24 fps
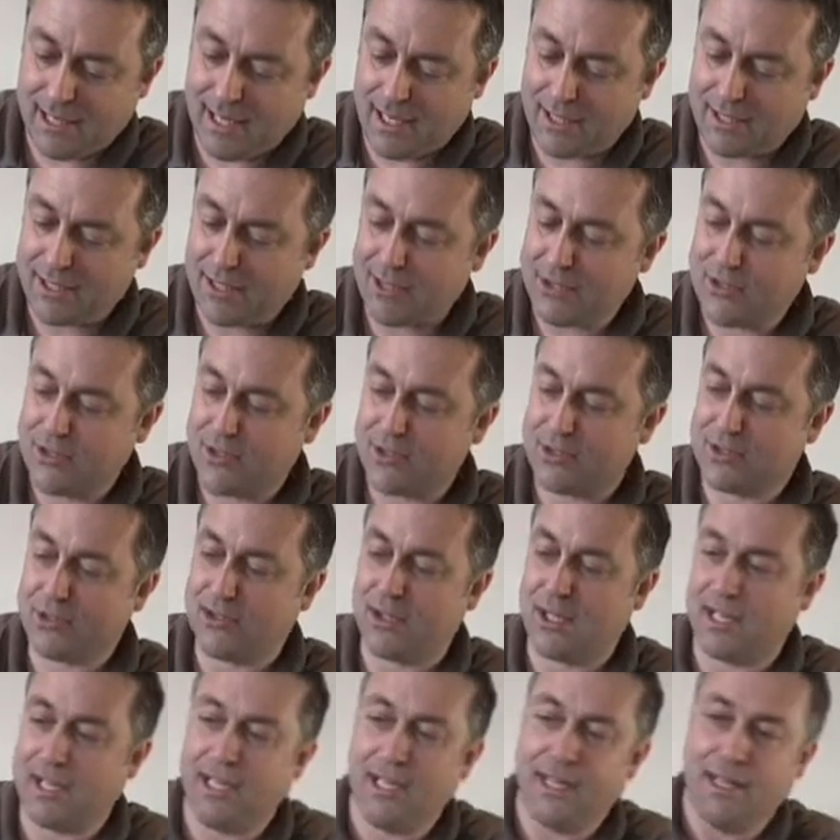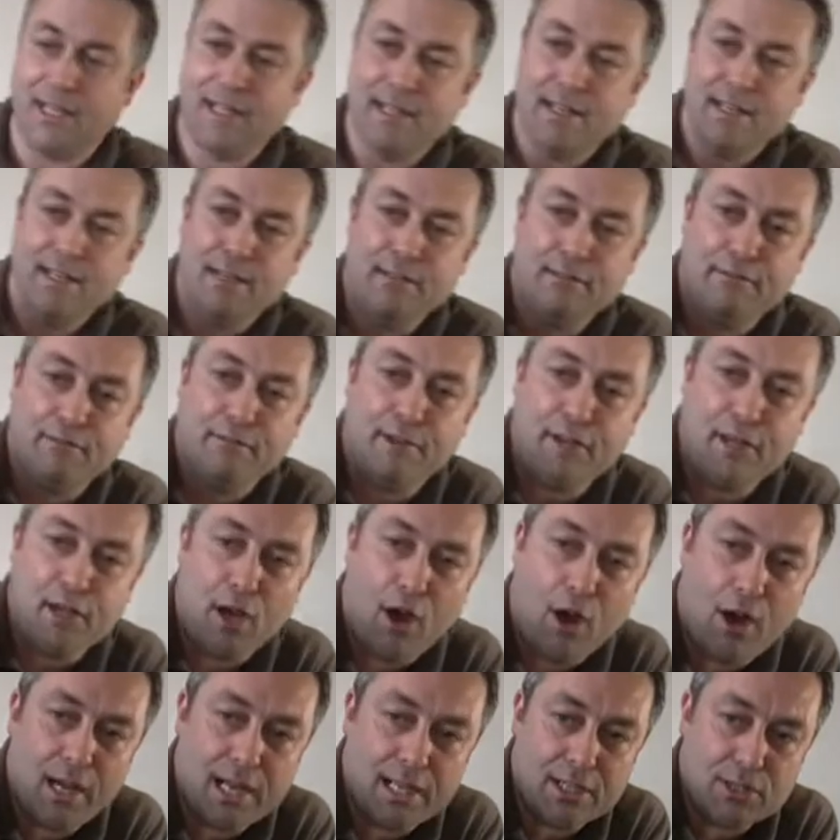And this is the
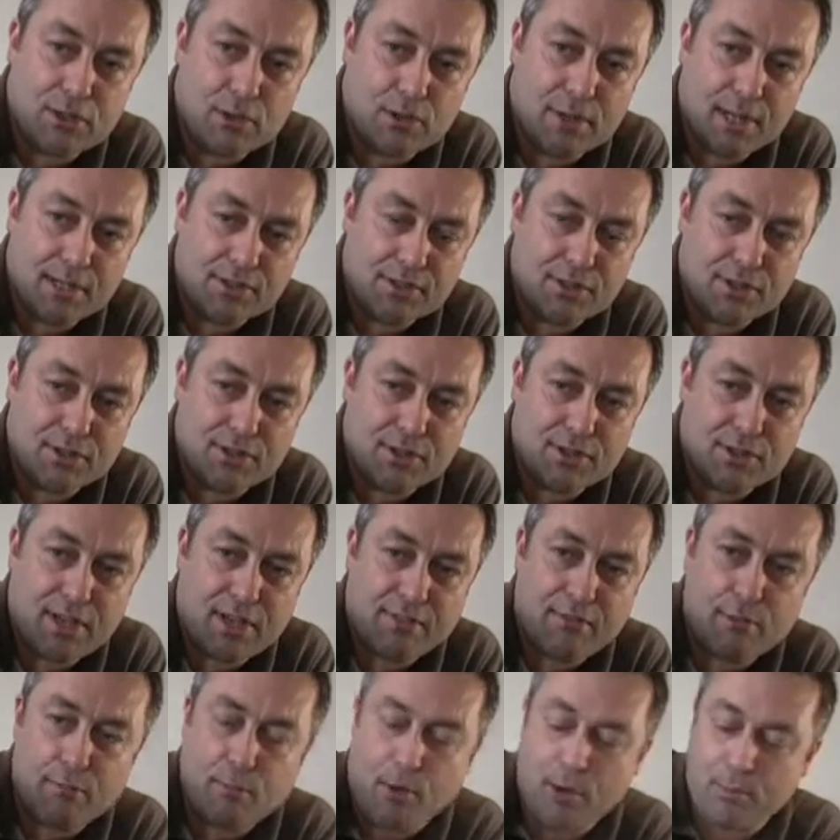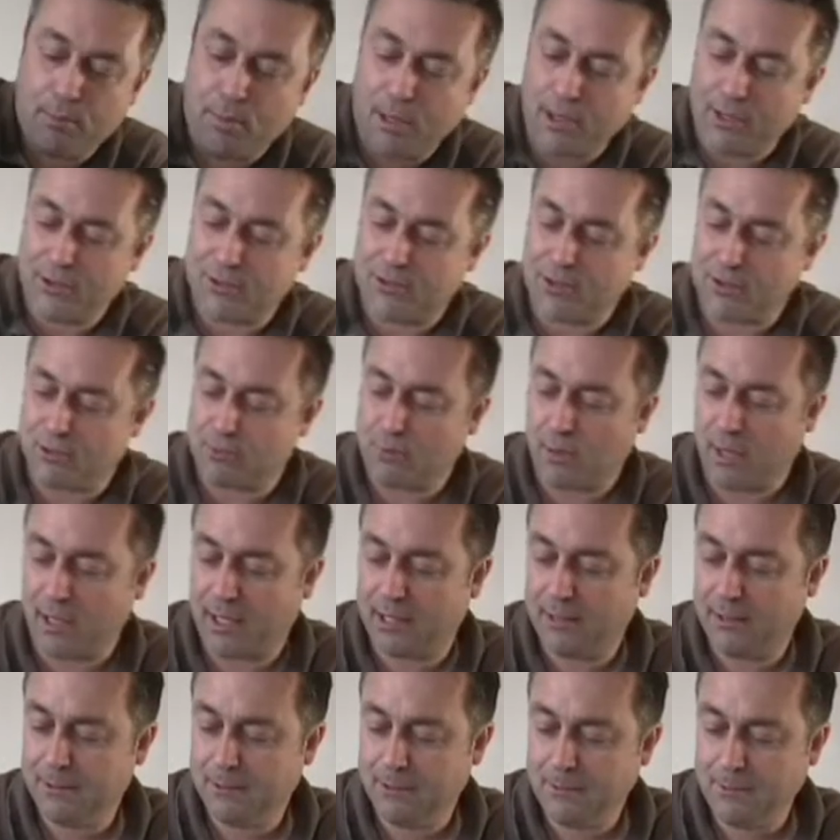Finale 2007 by Pegasus
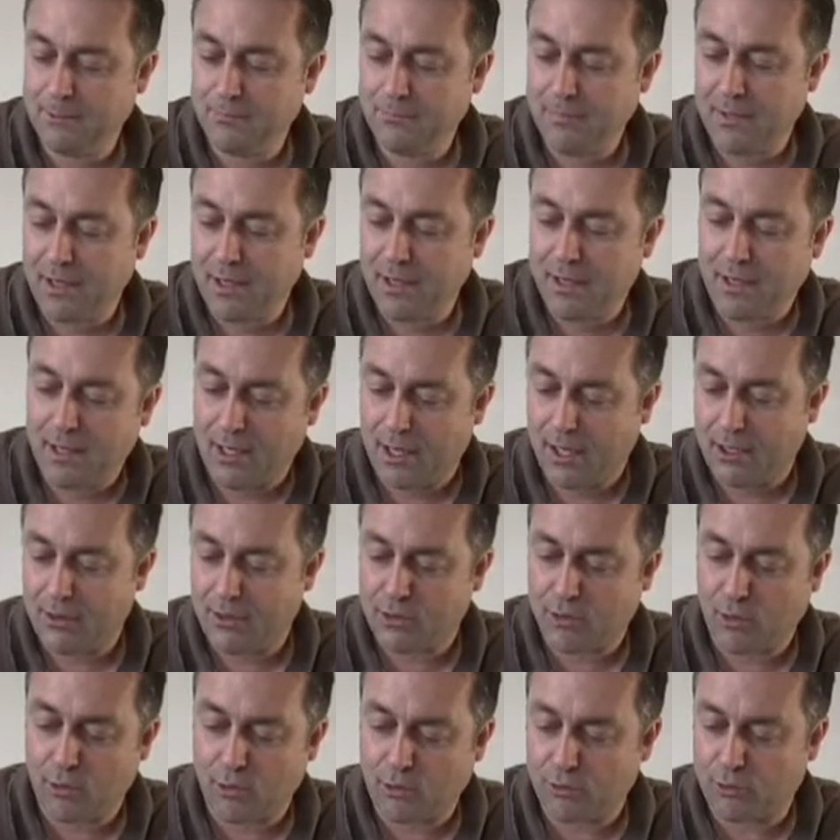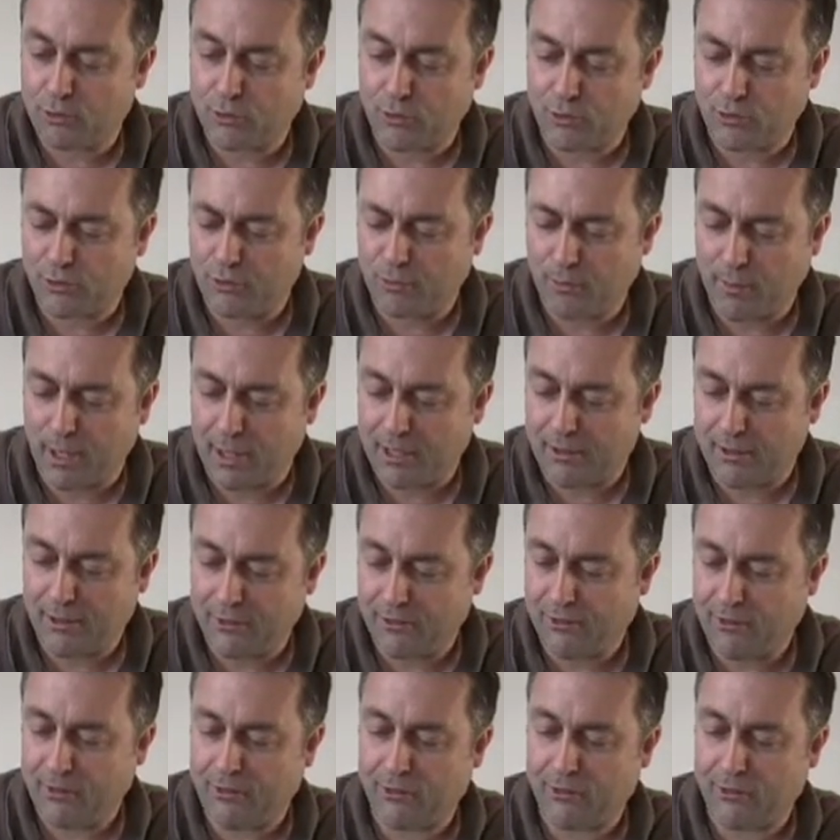Bay. The Donaldsons will make this.